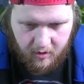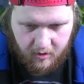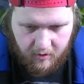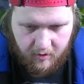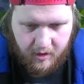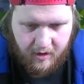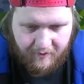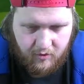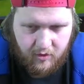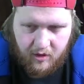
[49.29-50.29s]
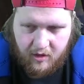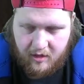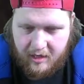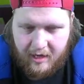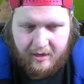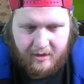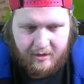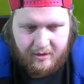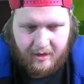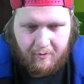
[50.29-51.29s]
All right, everyone, get in the
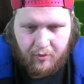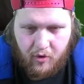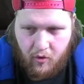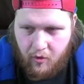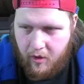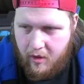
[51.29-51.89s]
damn pool.